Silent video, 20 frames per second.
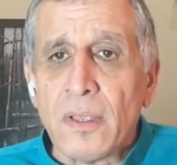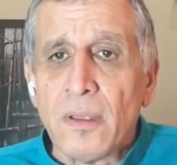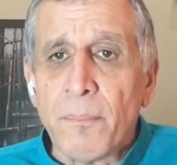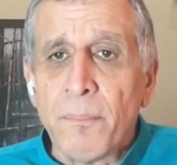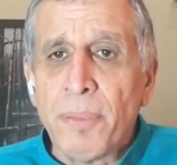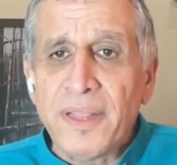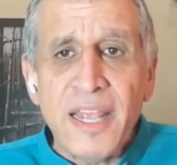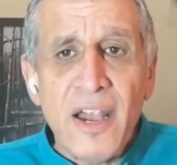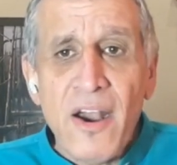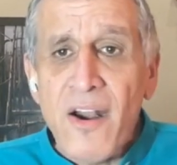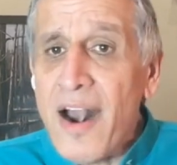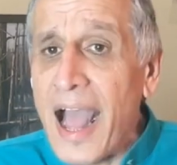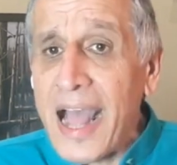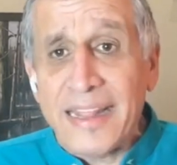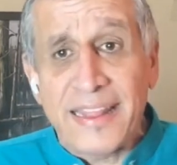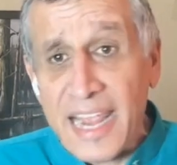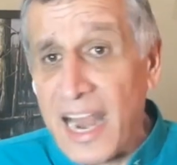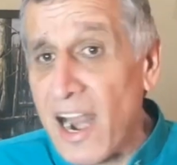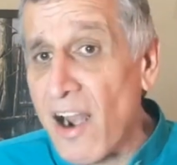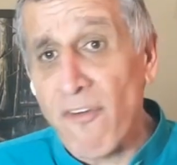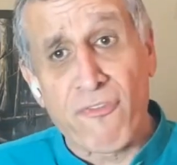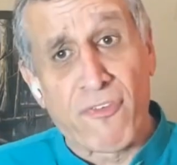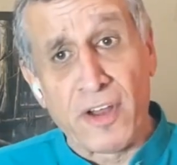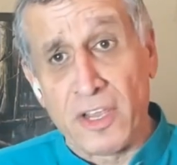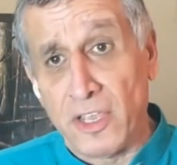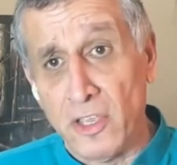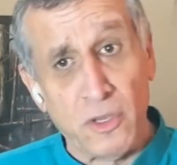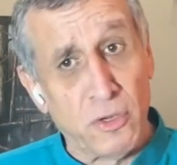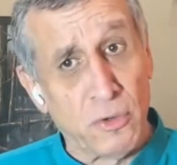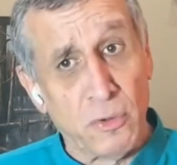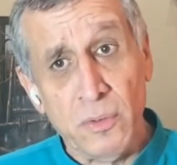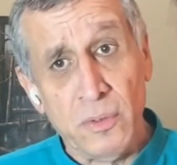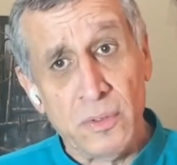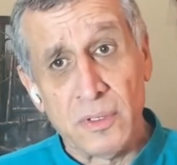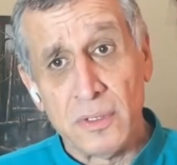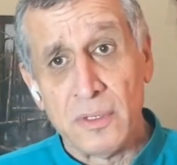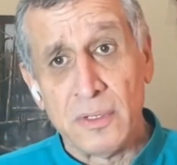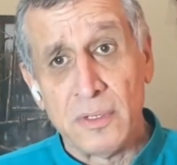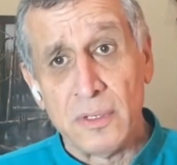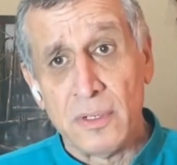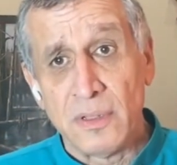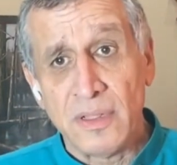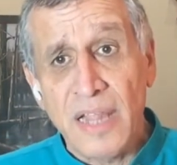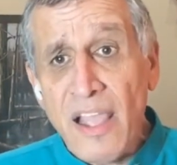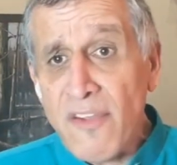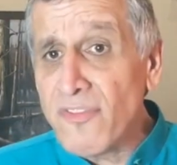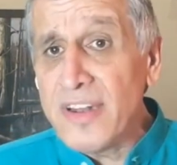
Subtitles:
But they're not there for you. They've